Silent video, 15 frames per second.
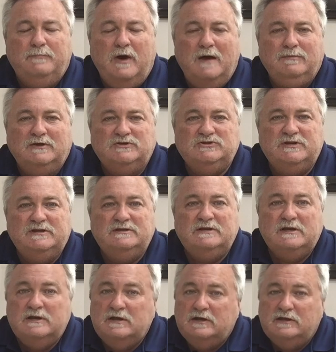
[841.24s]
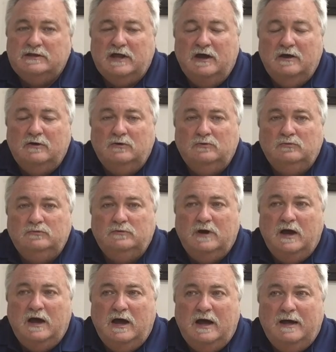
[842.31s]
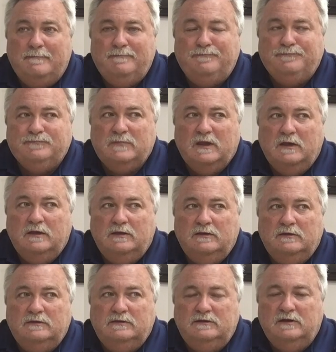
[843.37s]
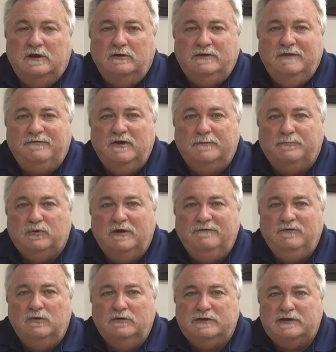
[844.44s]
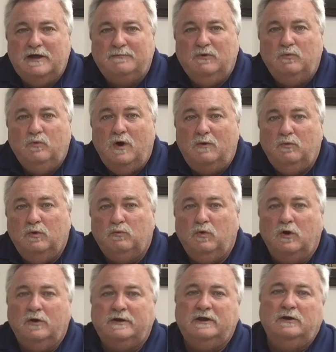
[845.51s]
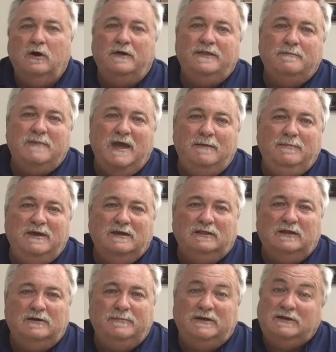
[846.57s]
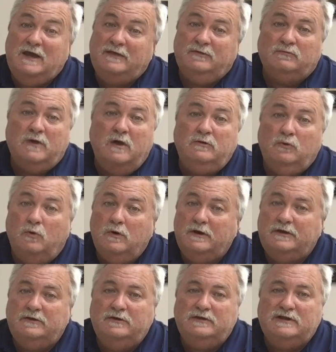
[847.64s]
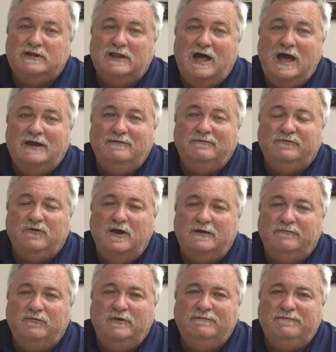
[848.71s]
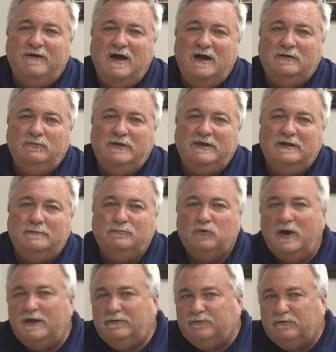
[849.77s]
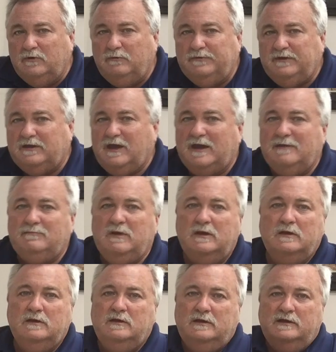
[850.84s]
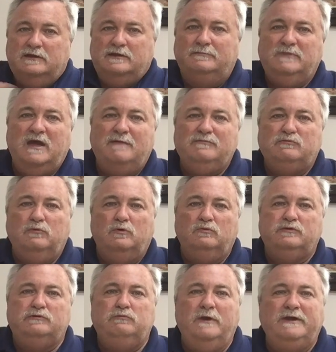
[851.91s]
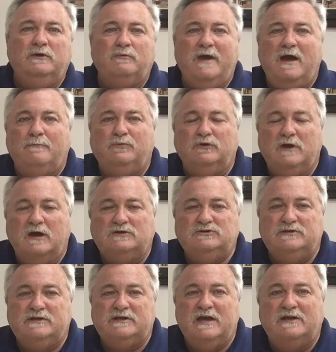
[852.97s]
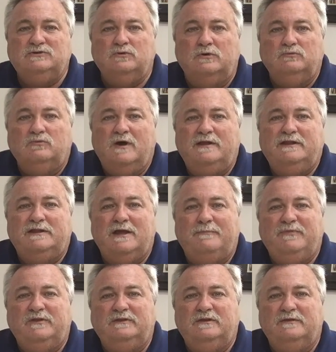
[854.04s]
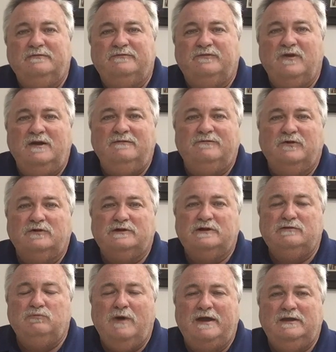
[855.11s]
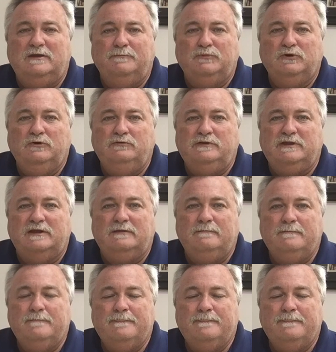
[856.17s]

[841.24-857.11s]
Publishing. So, um, you know, give you a preview of some of what we're working on that may be a little bit down the road or it could slide in front. If we find we get a breakthrough with a game, sometimes we'll swing around production schedule and run something to the front versus waiting to produce it.